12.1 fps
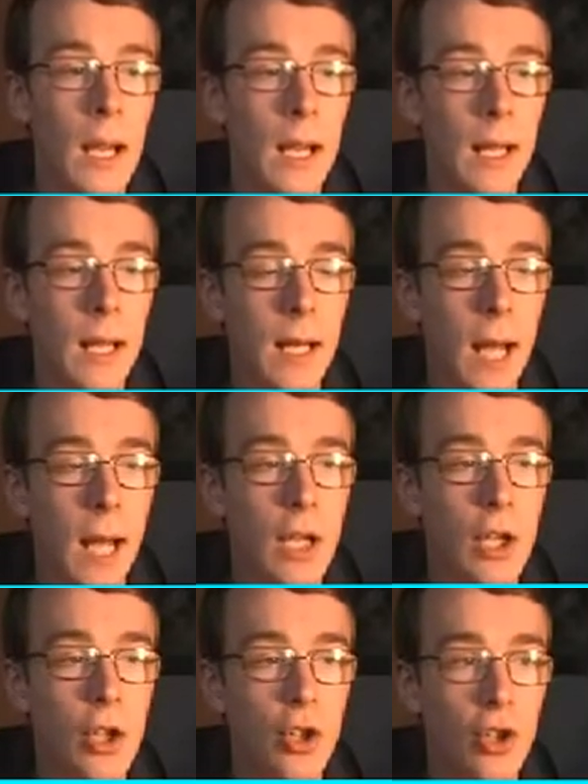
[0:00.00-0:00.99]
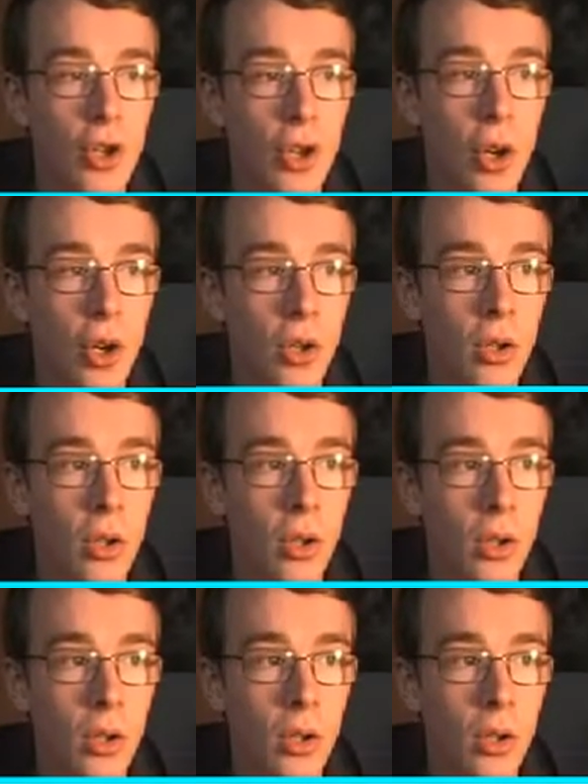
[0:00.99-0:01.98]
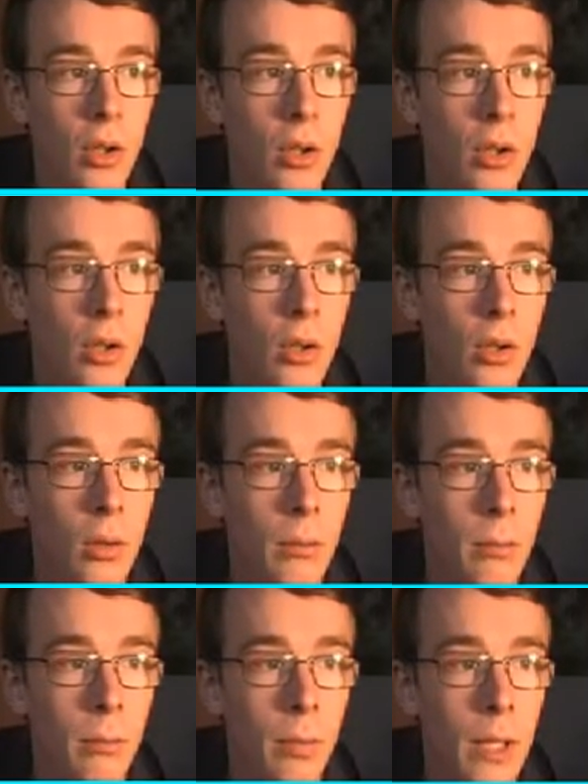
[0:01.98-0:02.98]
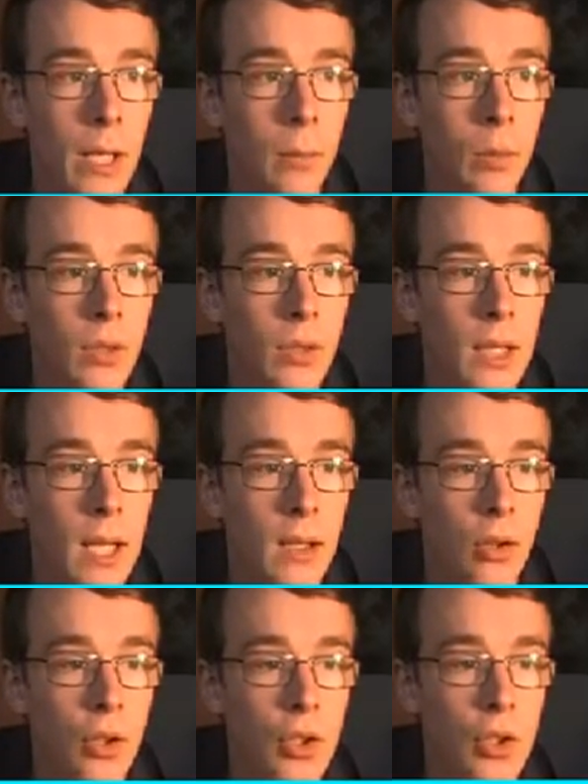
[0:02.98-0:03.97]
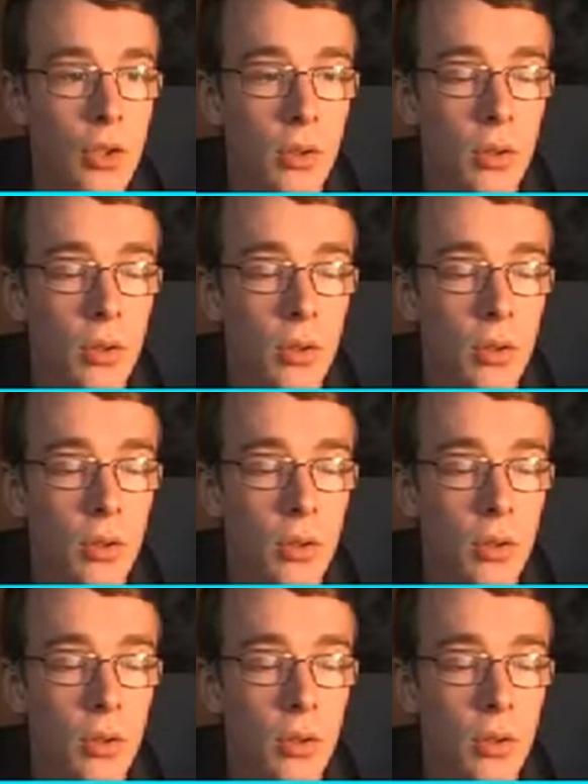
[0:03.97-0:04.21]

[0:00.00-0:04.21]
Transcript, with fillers: And then I should be able to take on his